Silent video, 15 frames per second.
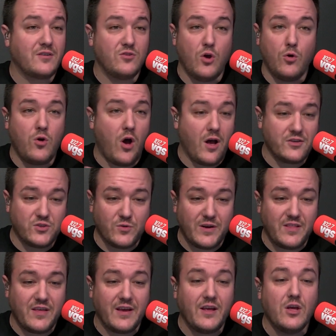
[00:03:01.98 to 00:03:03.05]
no cost or
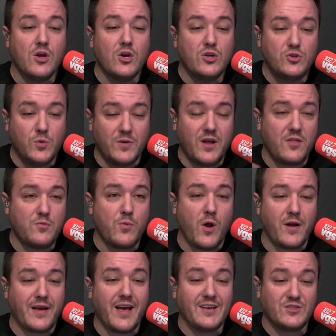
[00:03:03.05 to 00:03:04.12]
anything, to another
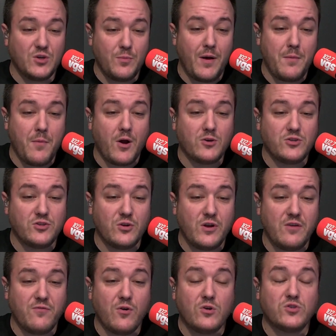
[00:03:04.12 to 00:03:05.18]
broadcaster by March
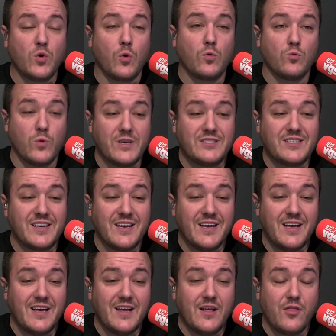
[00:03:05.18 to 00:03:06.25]
31st or risk
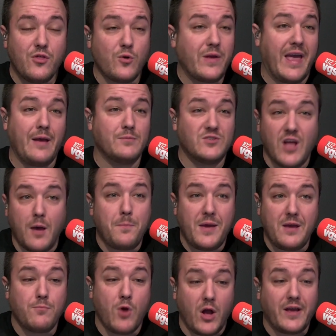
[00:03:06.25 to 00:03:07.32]
their games not
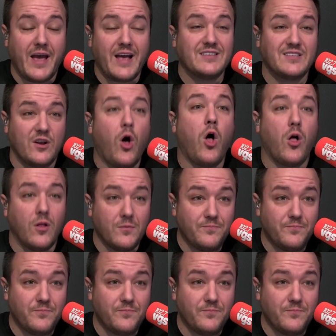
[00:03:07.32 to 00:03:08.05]
being broadcast at all.